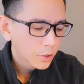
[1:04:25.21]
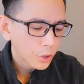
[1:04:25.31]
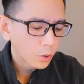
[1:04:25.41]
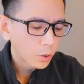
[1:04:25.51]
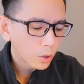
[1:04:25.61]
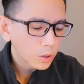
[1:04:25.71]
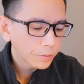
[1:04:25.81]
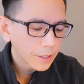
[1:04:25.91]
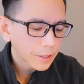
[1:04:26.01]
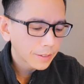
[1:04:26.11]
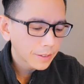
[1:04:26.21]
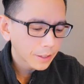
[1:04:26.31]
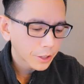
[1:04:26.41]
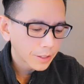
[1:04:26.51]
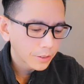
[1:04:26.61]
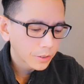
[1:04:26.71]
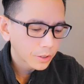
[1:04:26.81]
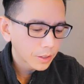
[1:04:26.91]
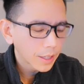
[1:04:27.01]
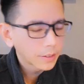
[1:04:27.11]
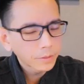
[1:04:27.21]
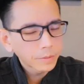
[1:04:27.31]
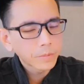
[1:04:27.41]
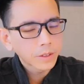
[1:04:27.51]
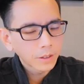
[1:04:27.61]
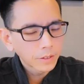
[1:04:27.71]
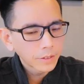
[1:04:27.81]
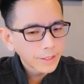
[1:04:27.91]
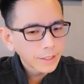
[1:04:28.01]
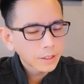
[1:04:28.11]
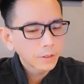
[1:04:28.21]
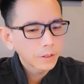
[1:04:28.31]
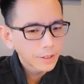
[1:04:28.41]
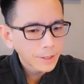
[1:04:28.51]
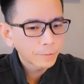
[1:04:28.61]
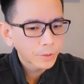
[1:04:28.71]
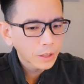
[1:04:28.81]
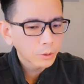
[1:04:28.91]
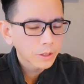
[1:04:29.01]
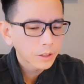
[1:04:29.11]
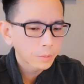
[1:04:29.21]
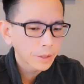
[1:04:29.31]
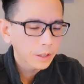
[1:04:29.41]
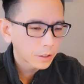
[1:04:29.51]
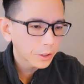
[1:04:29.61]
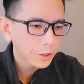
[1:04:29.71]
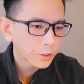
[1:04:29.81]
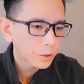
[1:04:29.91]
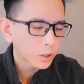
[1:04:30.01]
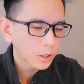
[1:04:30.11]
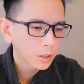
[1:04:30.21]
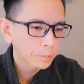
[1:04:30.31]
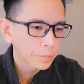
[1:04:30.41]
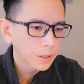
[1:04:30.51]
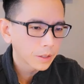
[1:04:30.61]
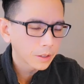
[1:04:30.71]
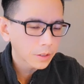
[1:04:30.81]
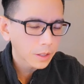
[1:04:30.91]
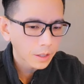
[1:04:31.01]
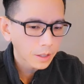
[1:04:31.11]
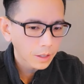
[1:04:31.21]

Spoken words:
So all of these conditions, and the leaked lymph fluid could be clear or it could be